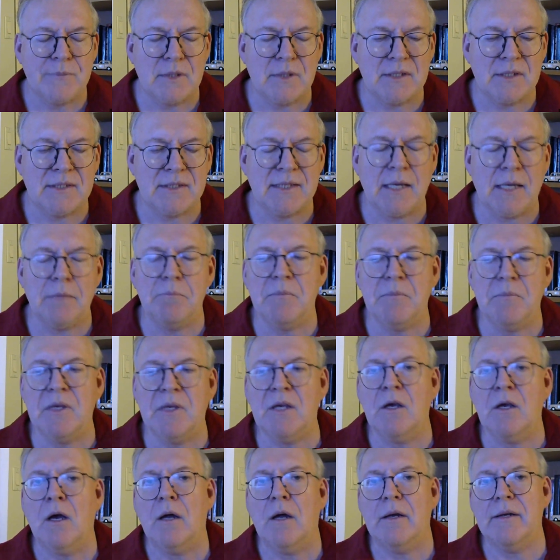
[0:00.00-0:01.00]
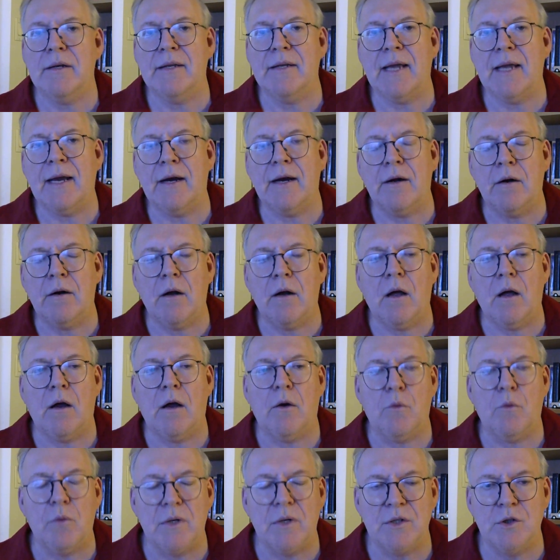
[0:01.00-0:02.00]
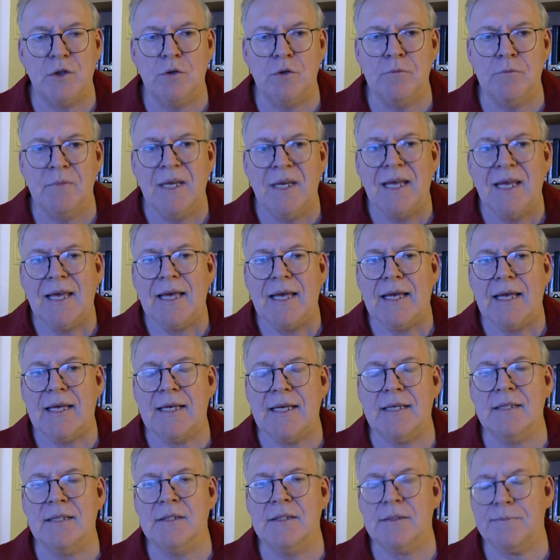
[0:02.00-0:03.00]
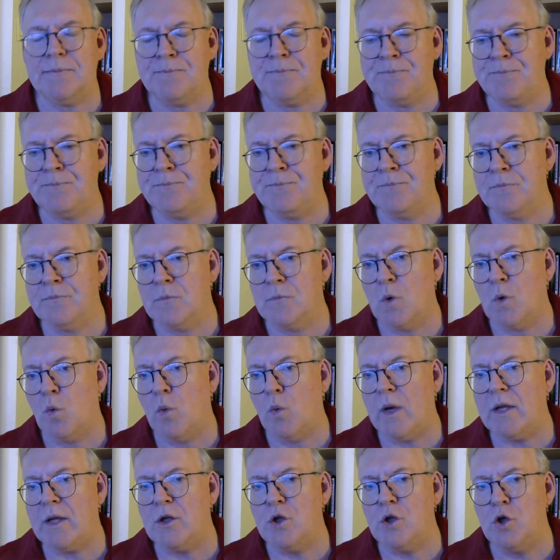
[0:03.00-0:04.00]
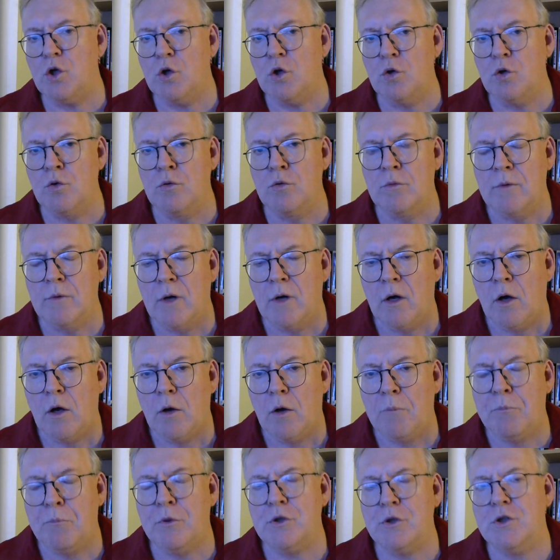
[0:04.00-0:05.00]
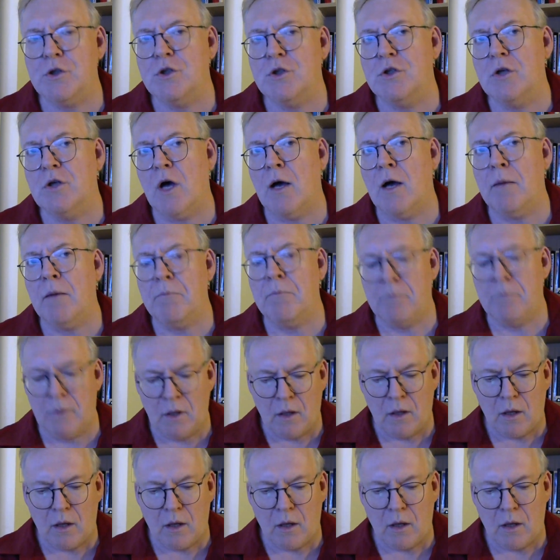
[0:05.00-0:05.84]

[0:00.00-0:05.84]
send me their resume is when you put some